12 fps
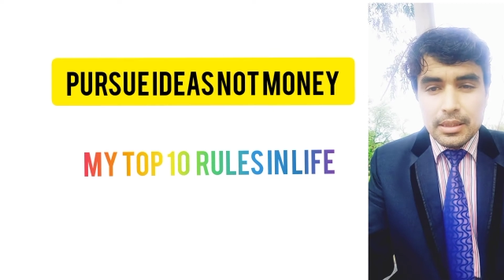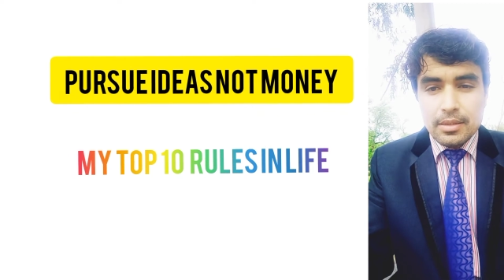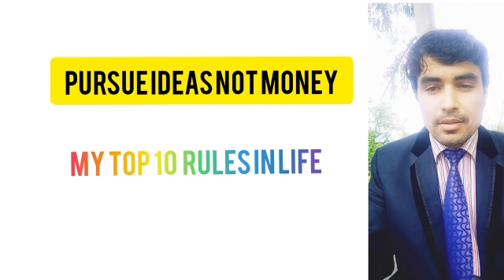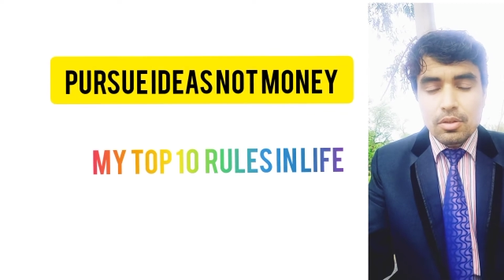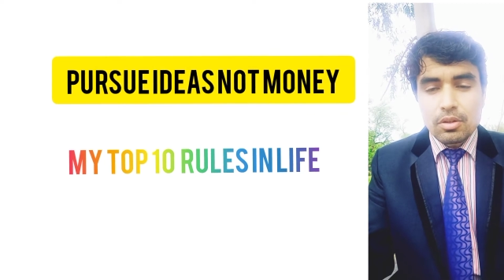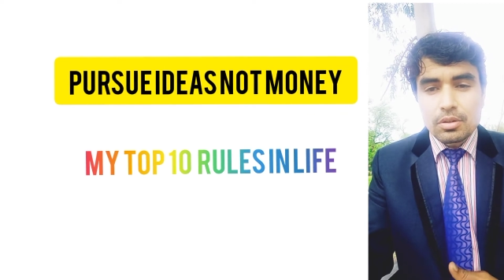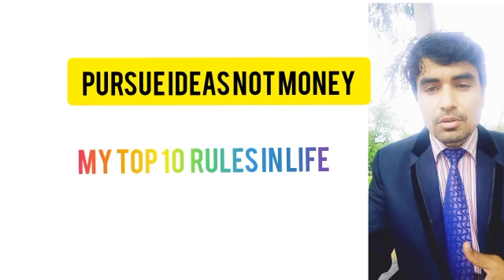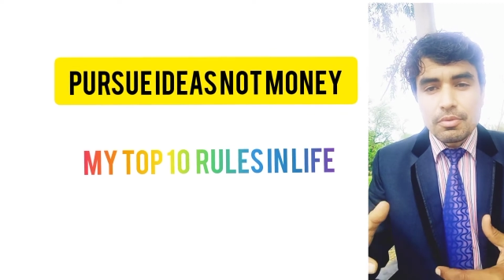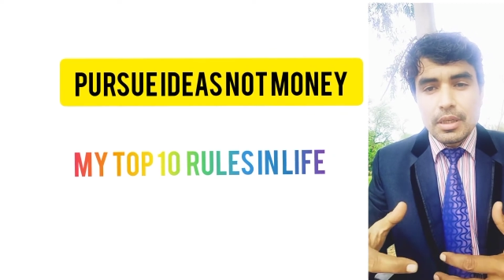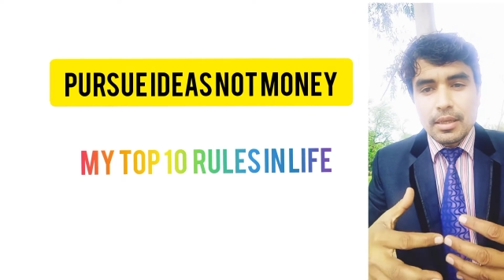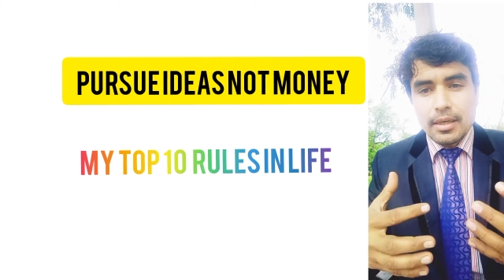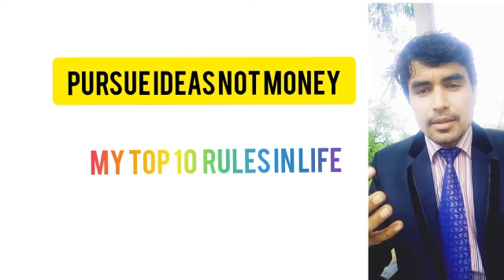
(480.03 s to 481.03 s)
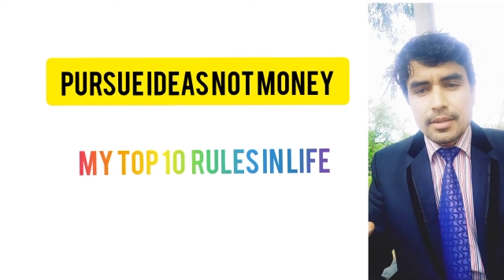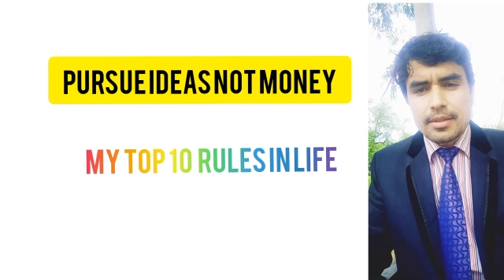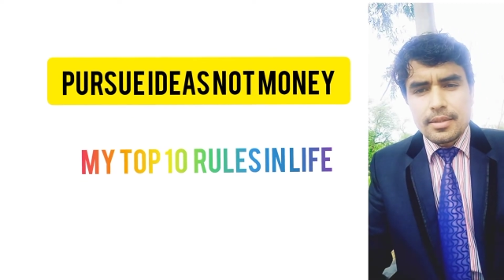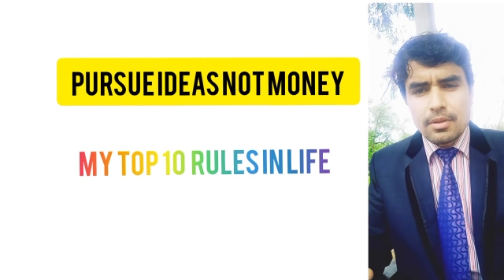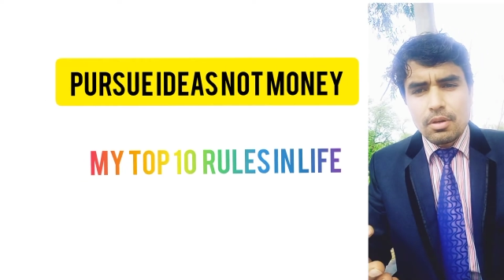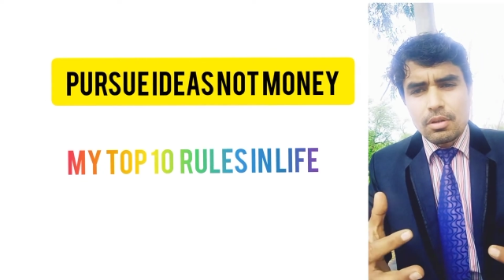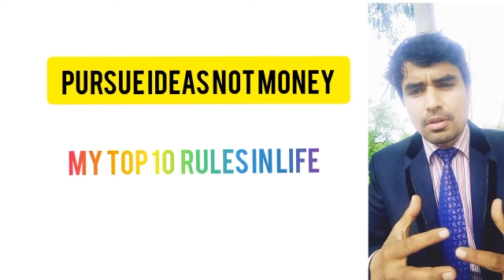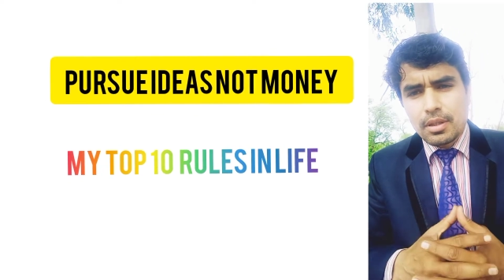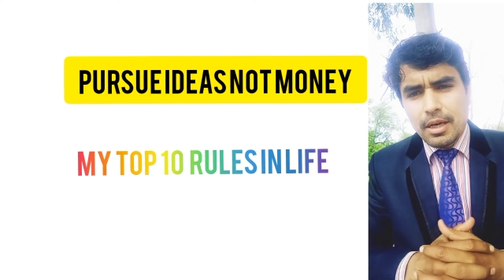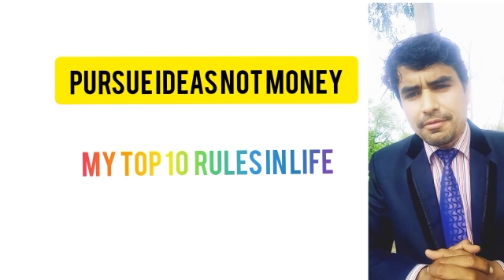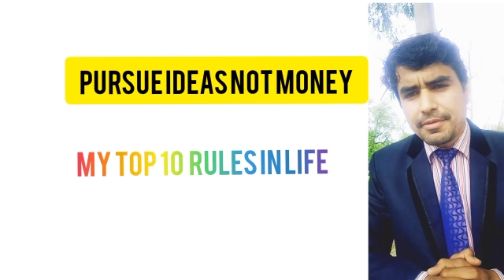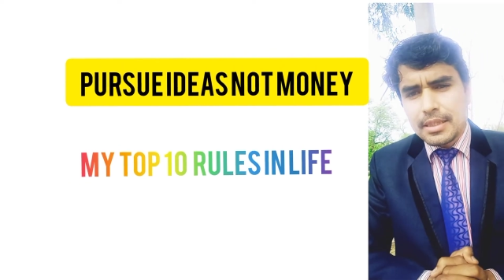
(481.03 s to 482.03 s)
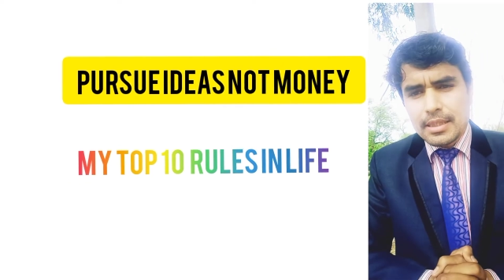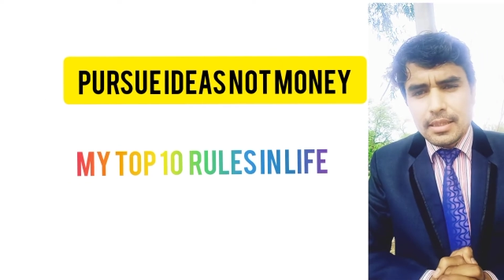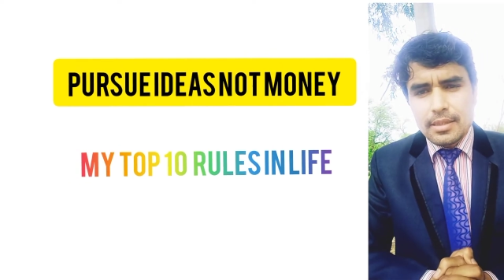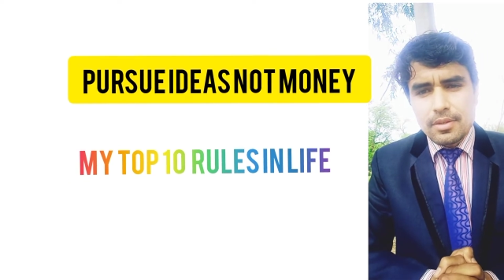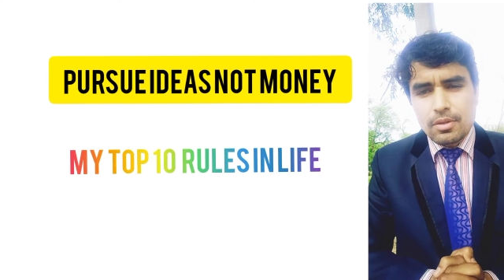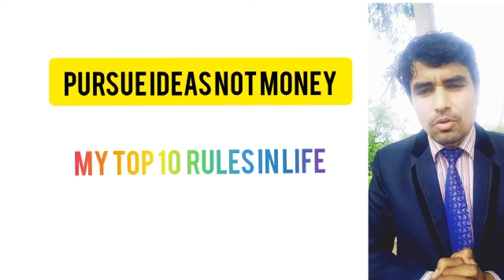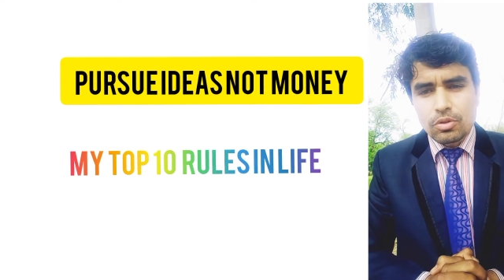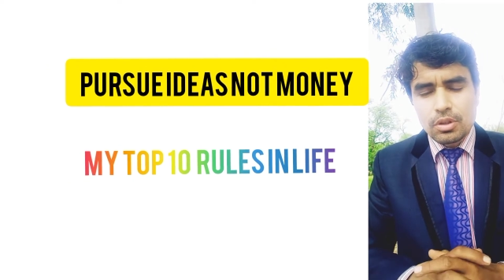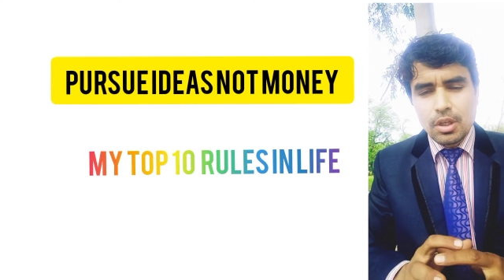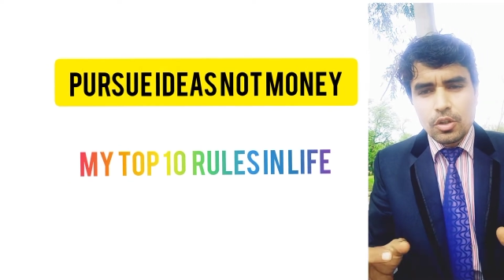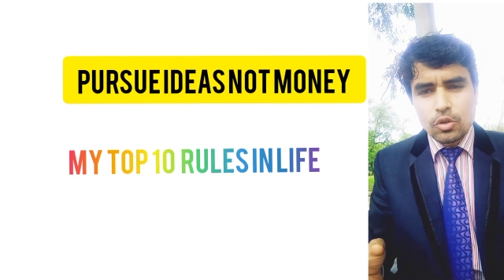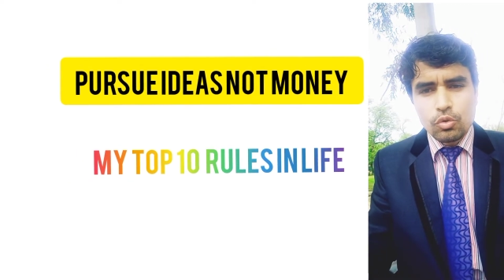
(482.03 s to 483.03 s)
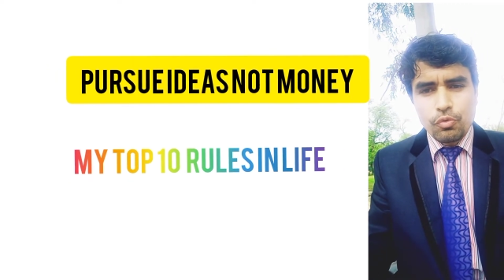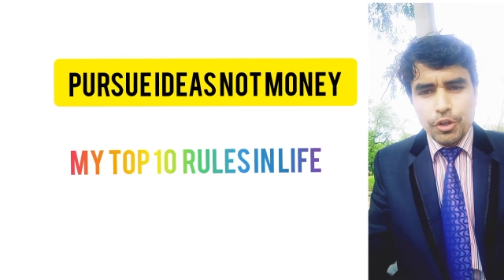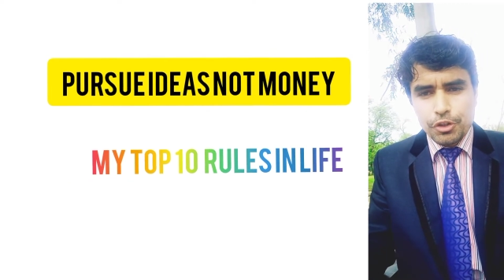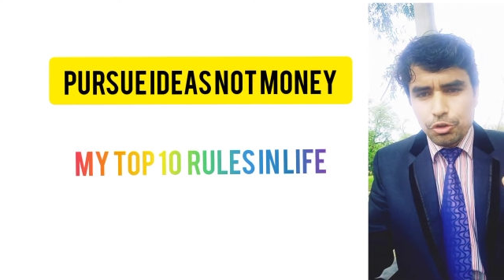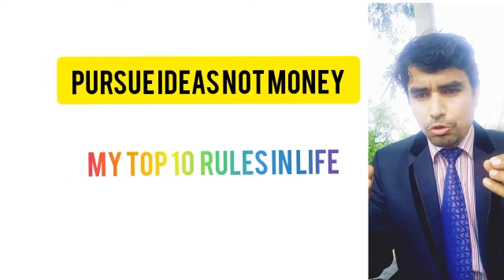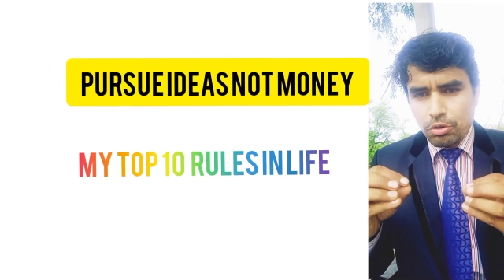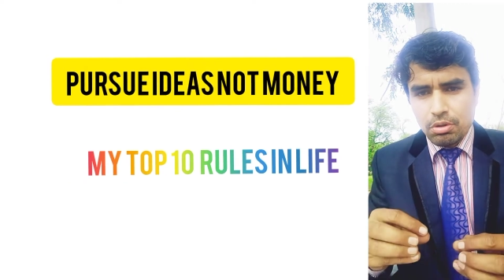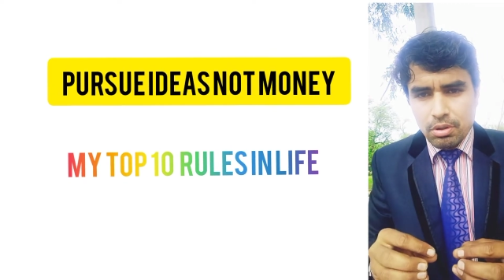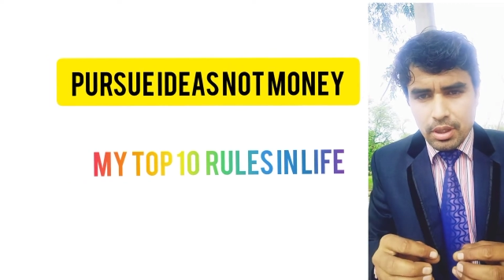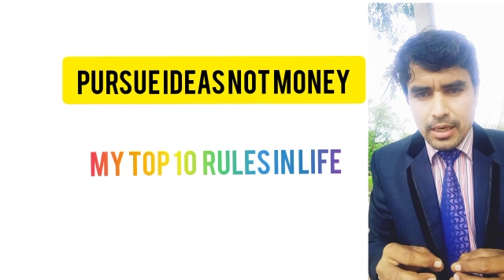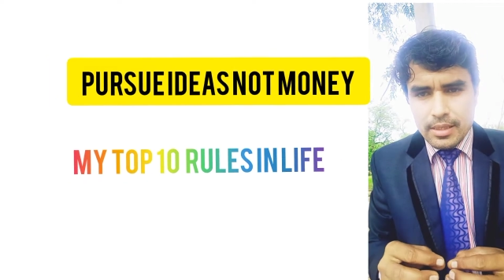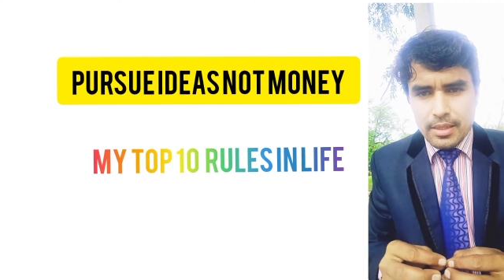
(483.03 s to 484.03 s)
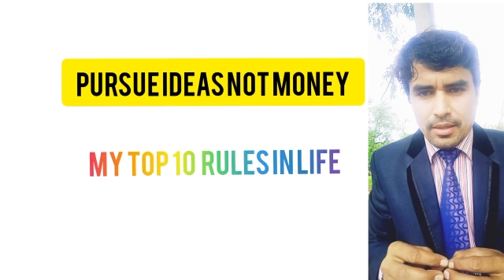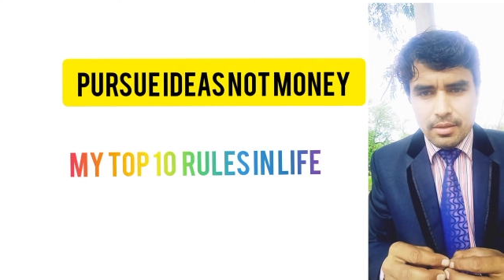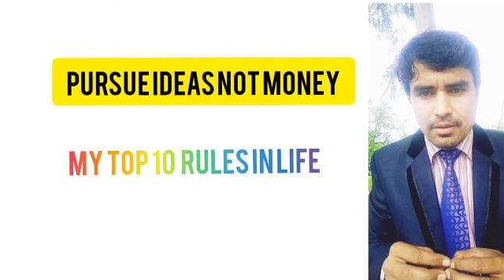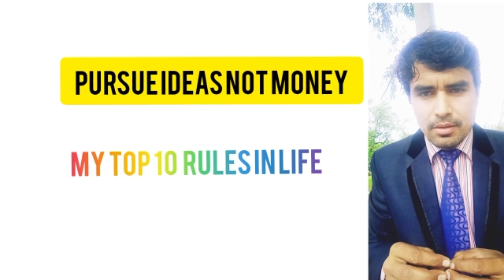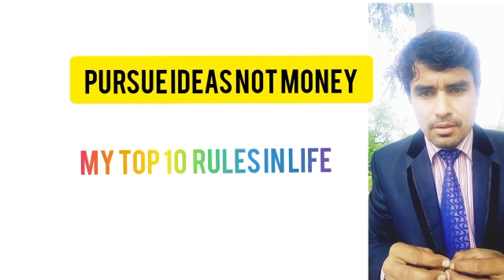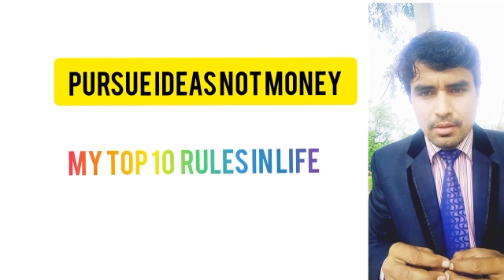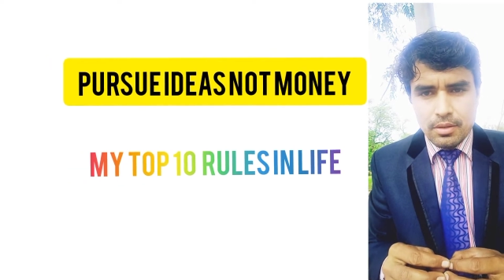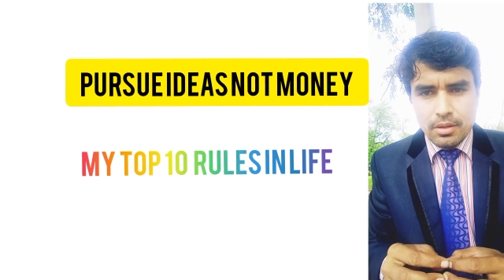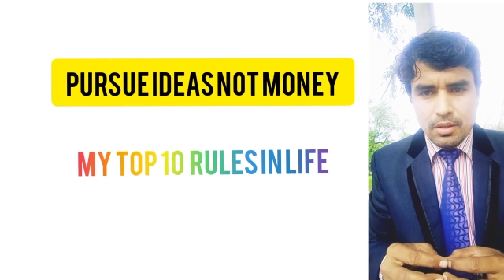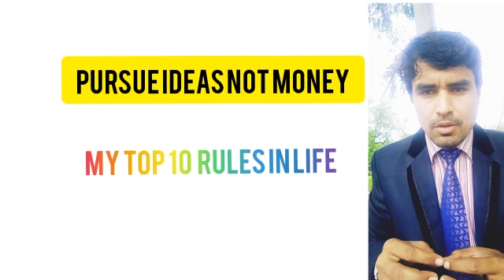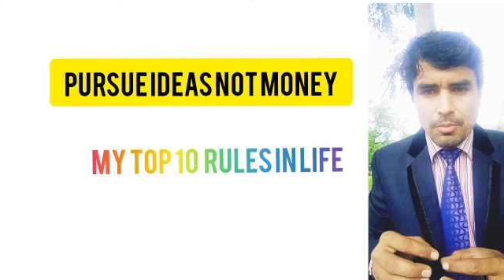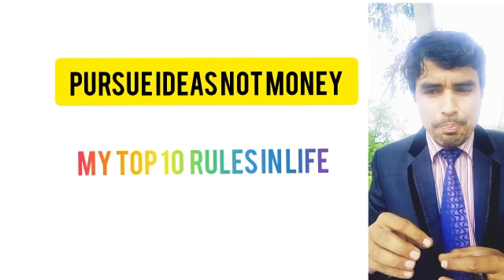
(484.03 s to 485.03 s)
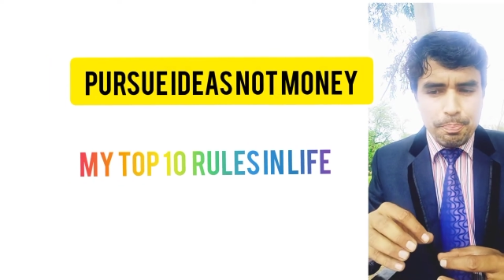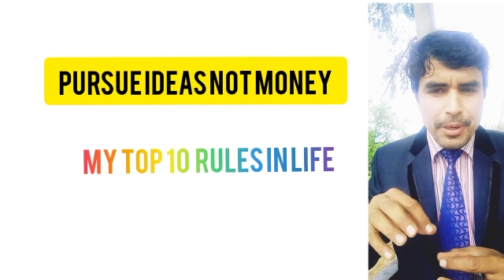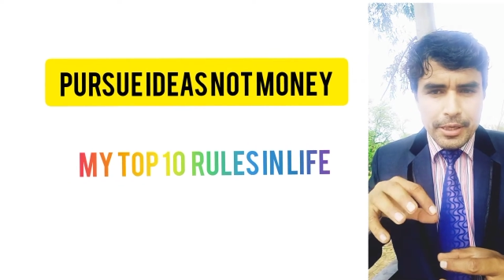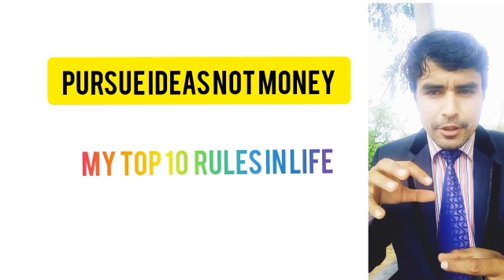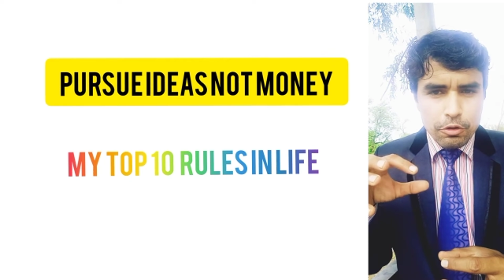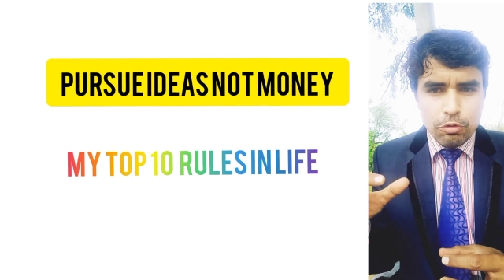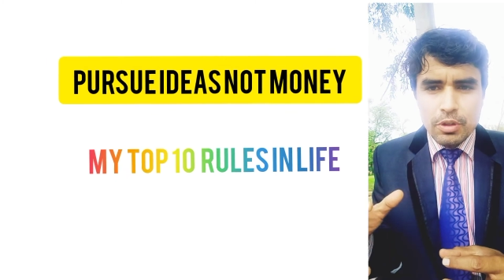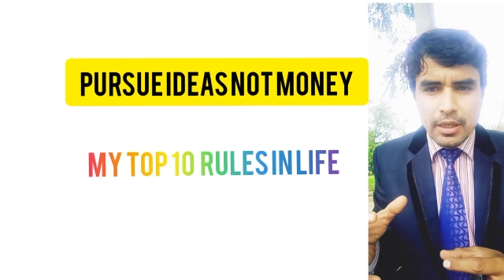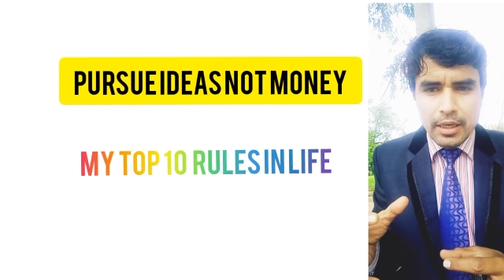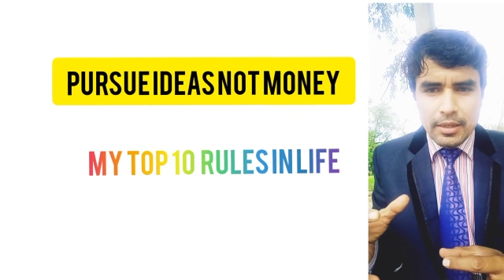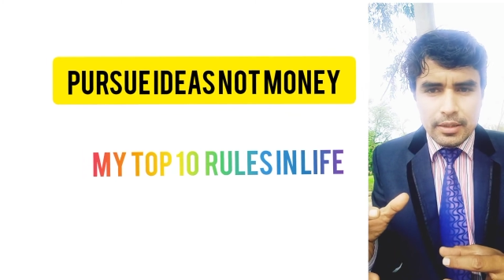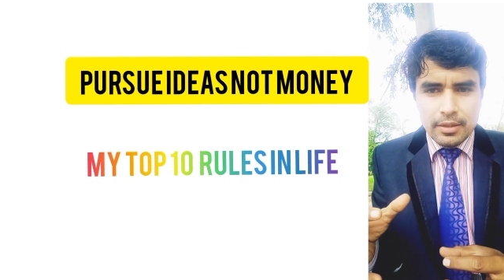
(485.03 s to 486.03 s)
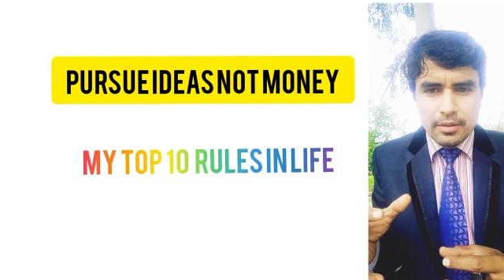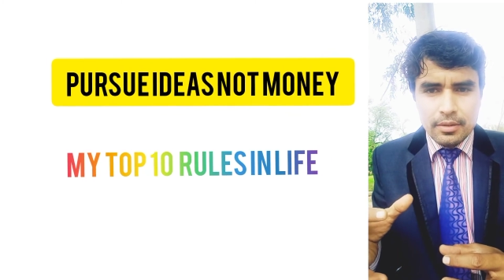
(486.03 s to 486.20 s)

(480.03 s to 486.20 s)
is lost. When character is lost, everything is lost. So work your character. Build good character